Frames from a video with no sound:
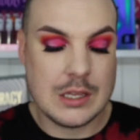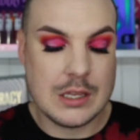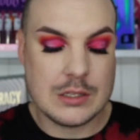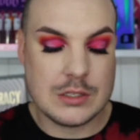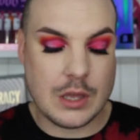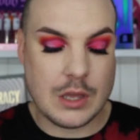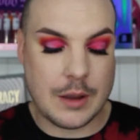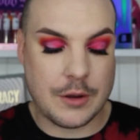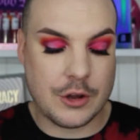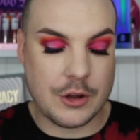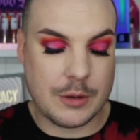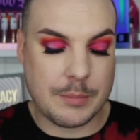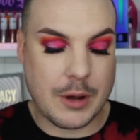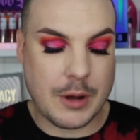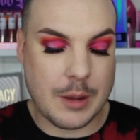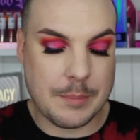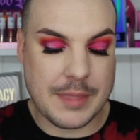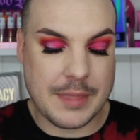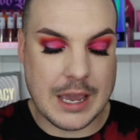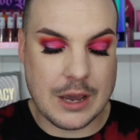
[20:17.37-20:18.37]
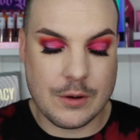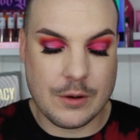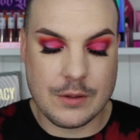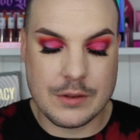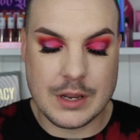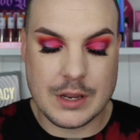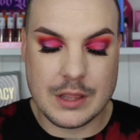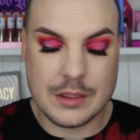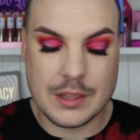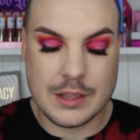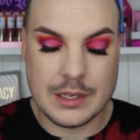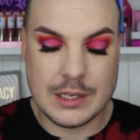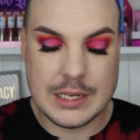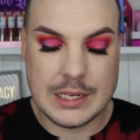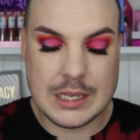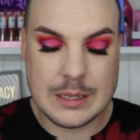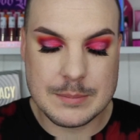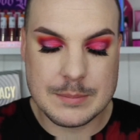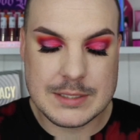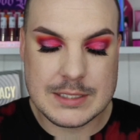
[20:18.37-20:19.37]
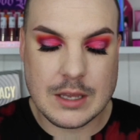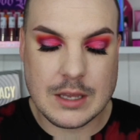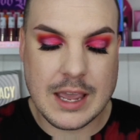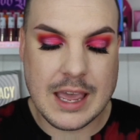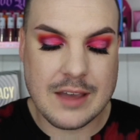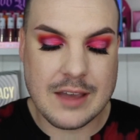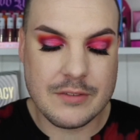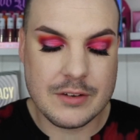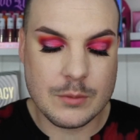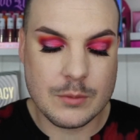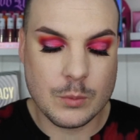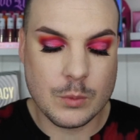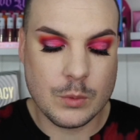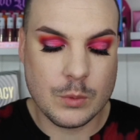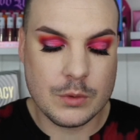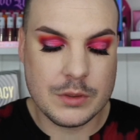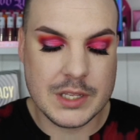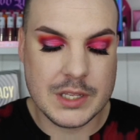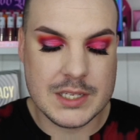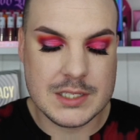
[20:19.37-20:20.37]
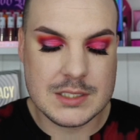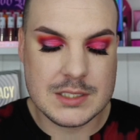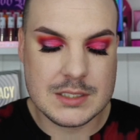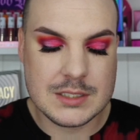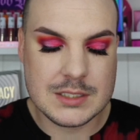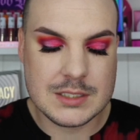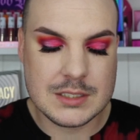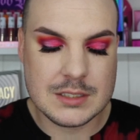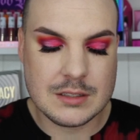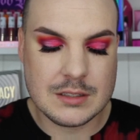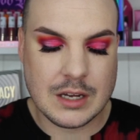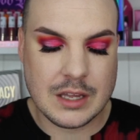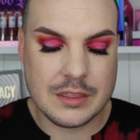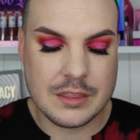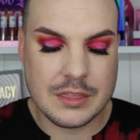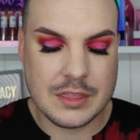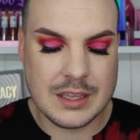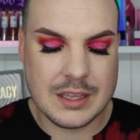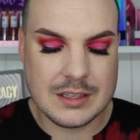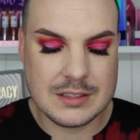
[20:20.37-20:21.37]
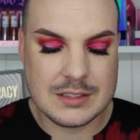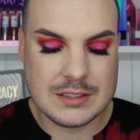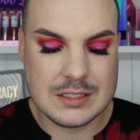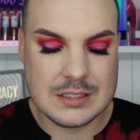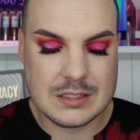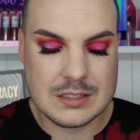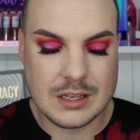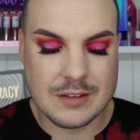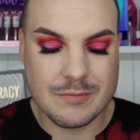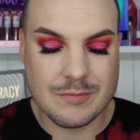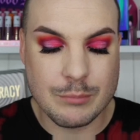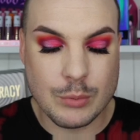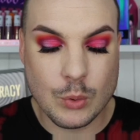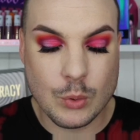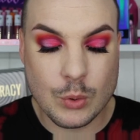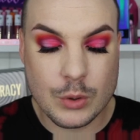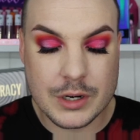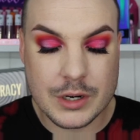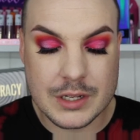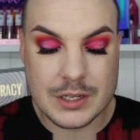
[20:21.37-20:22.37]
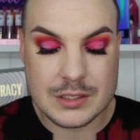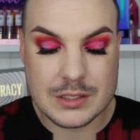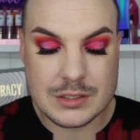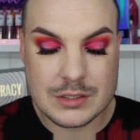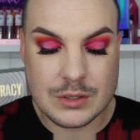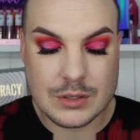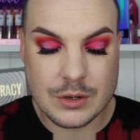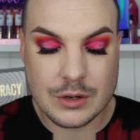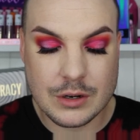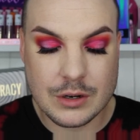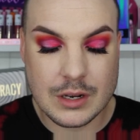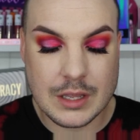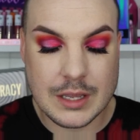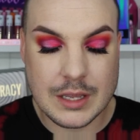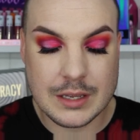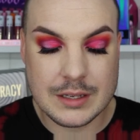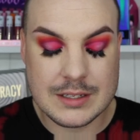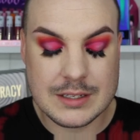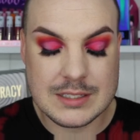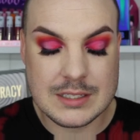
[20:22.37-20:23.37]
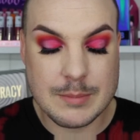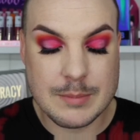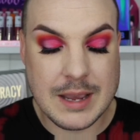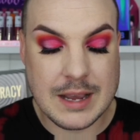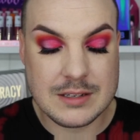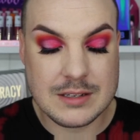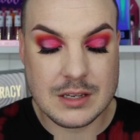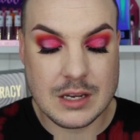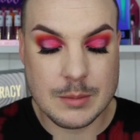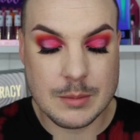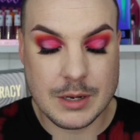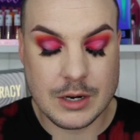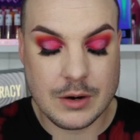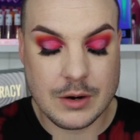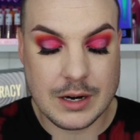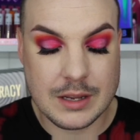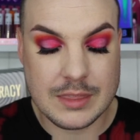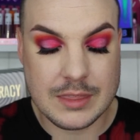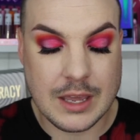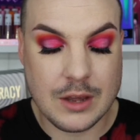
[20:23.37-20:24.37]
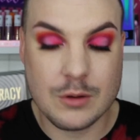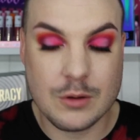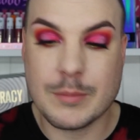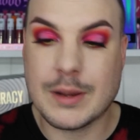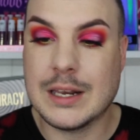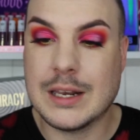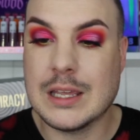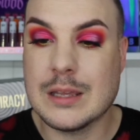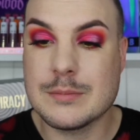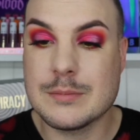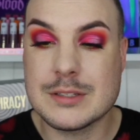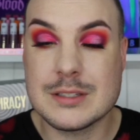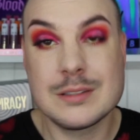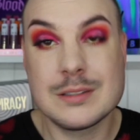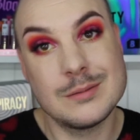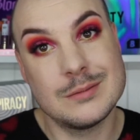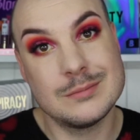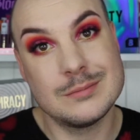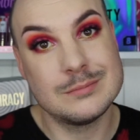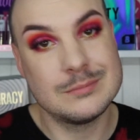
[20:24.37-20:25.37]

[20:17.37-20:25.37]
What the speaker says: So I'm gonna pop that on the lips. I haven't worn this, I think, since I bought it, so like, it's about time I crank that on my lips.